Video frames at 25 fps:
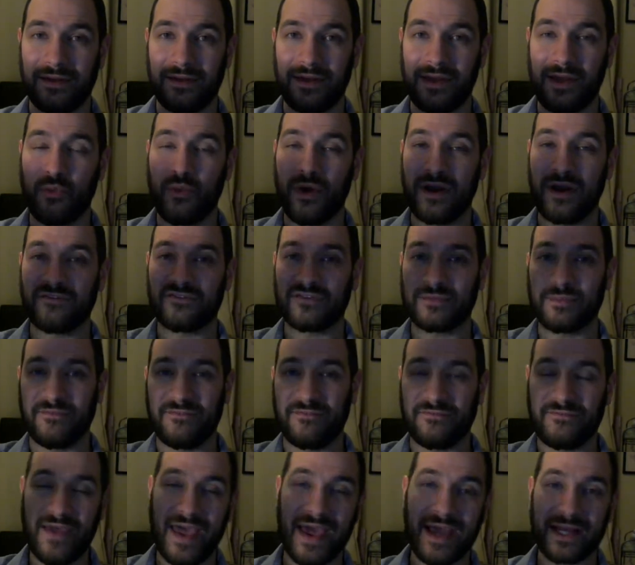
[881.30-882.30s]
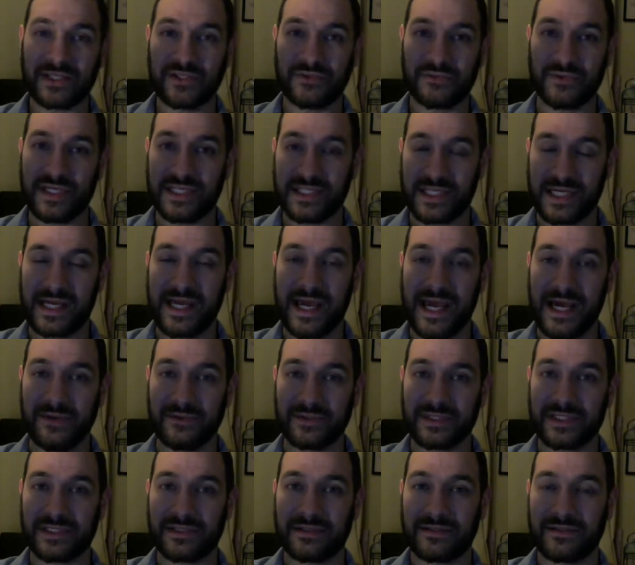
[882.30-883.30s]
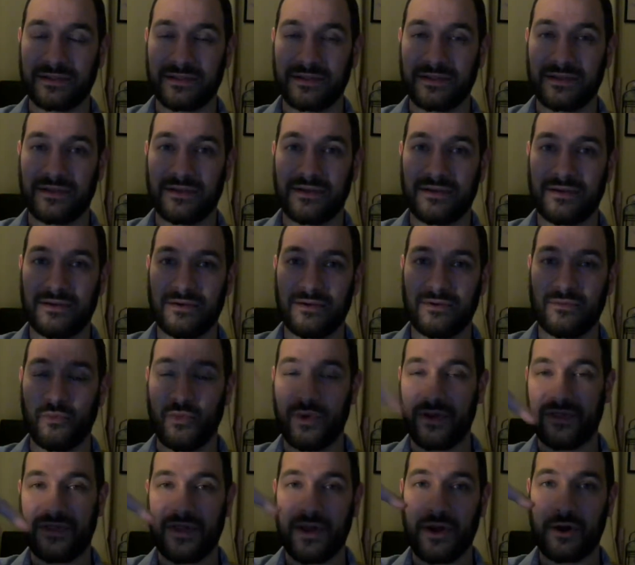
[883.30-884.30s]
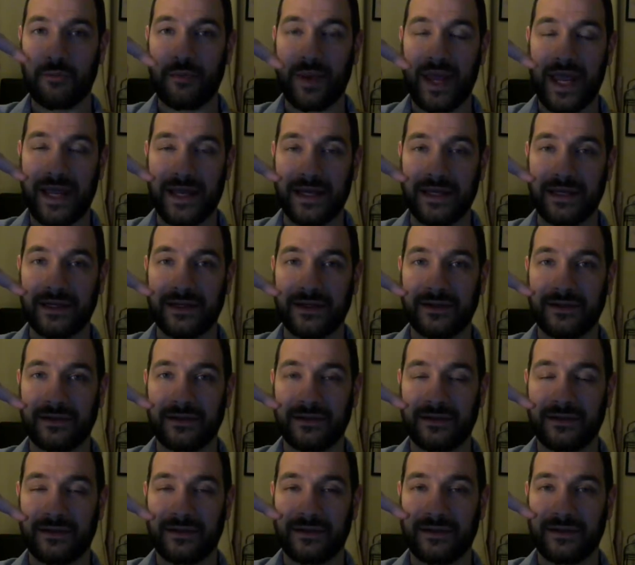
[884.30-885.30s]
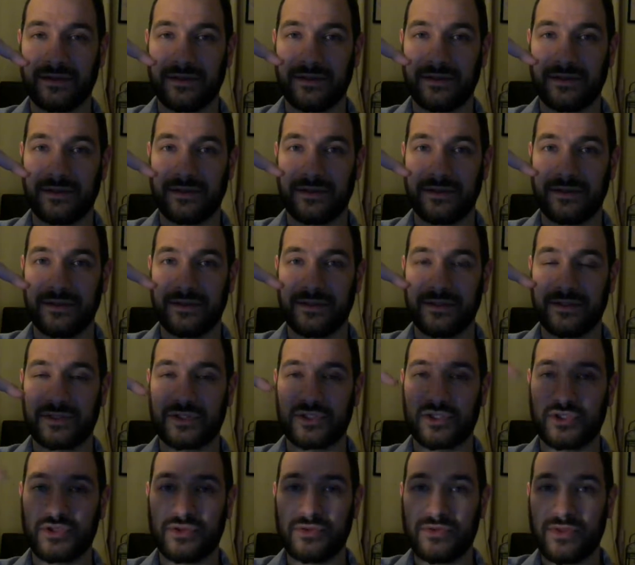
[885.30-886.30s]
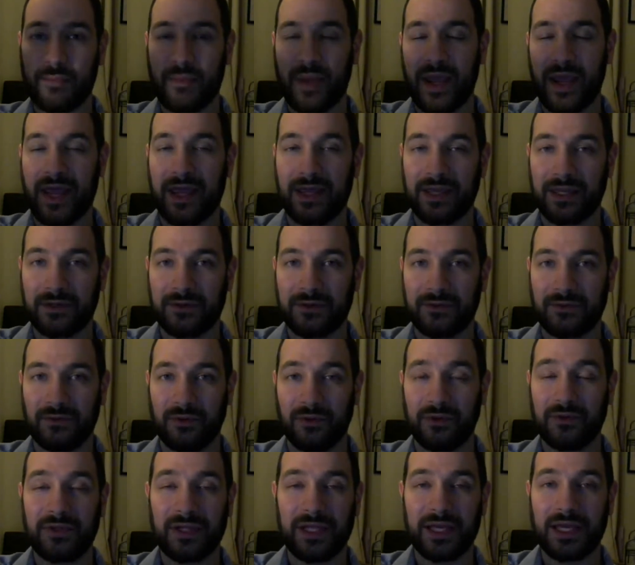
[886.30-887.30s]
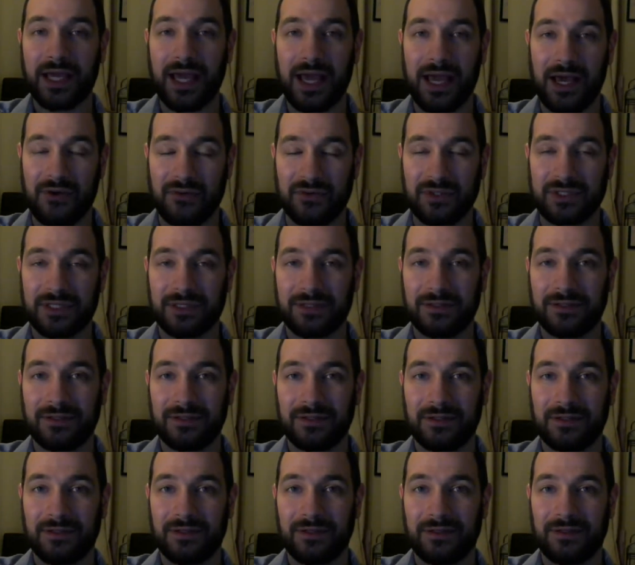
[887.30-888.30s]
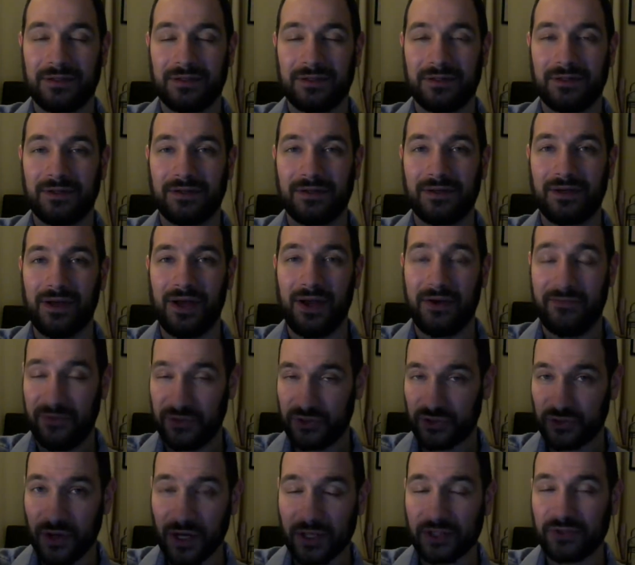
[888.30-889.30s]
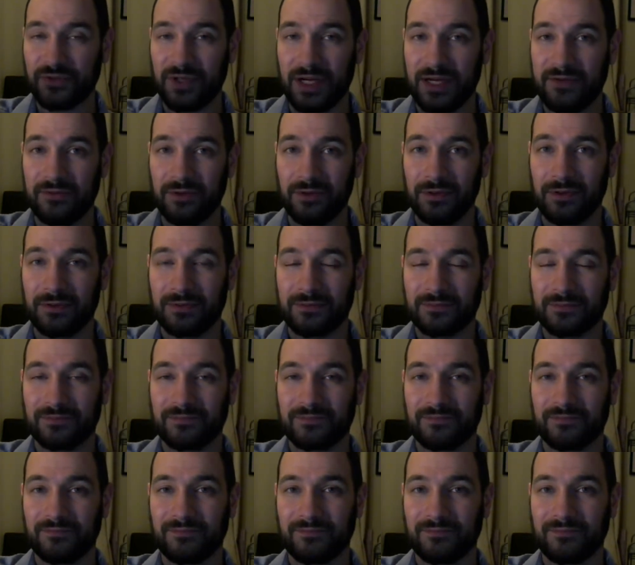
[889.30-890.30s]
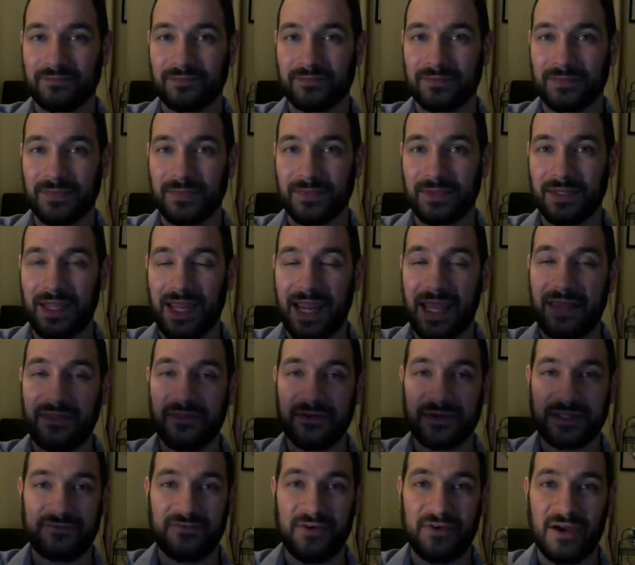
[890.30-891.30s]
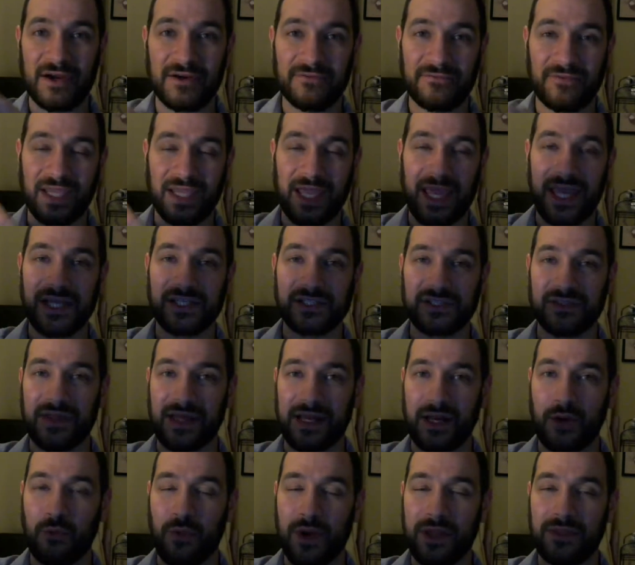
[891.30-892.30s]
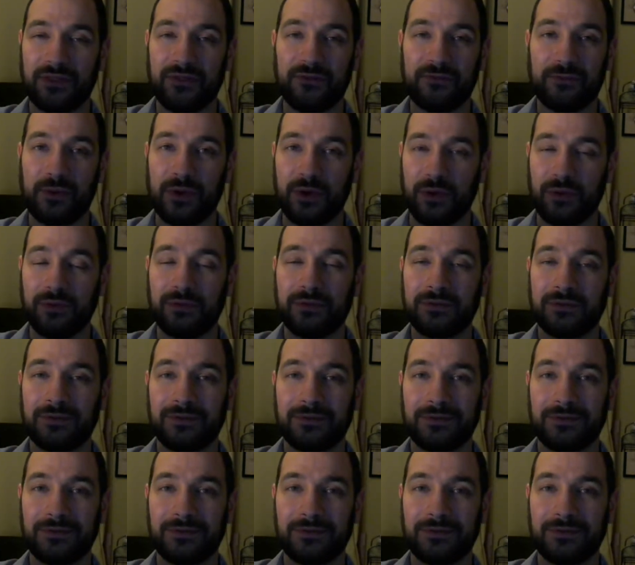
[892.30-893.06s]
It went from the factory's account with their bank to the bank or the account of the truck driver. And there's verification that it went through.